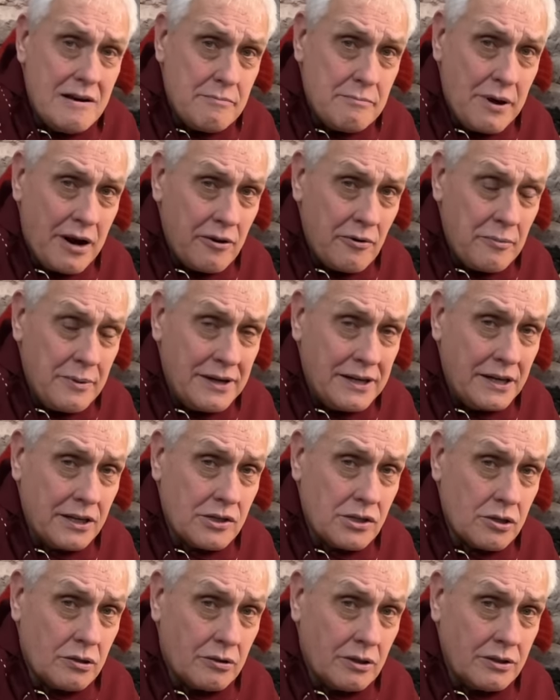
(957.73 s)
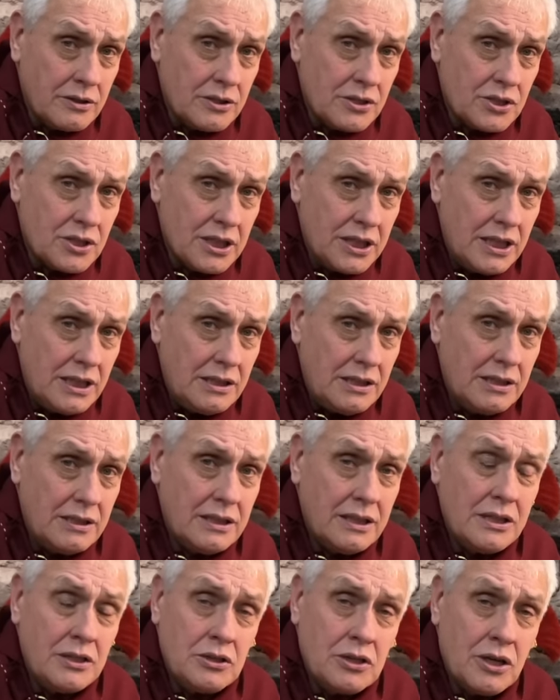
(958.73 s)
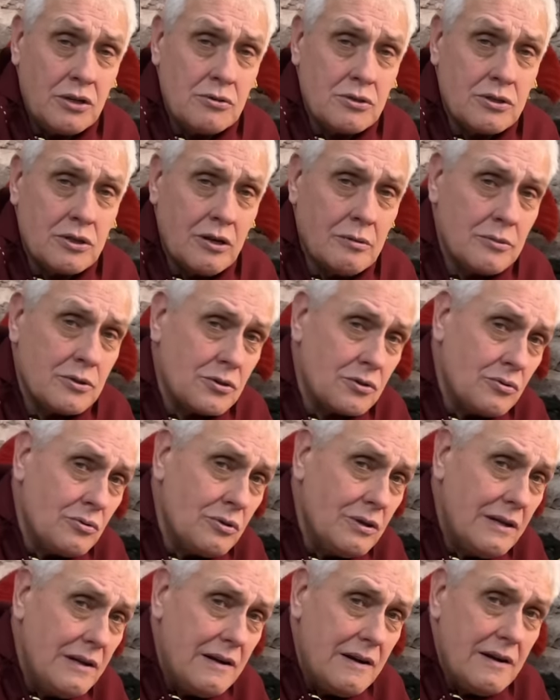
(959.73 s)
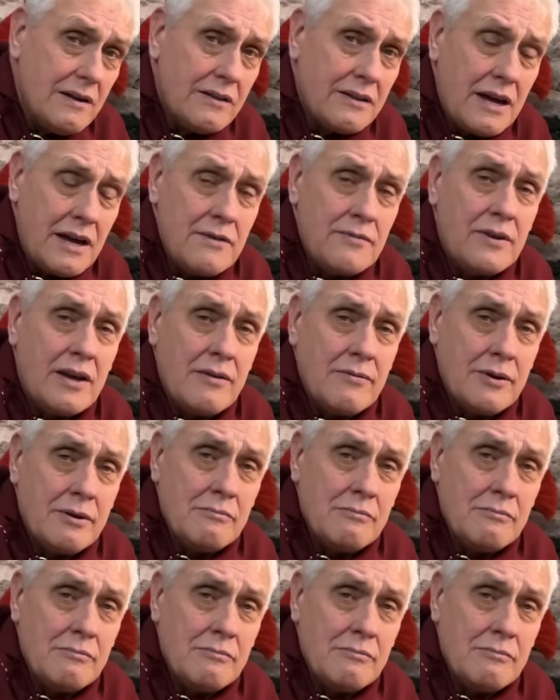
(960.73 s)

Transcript: Paramedics are on the scene in no time at all. They've given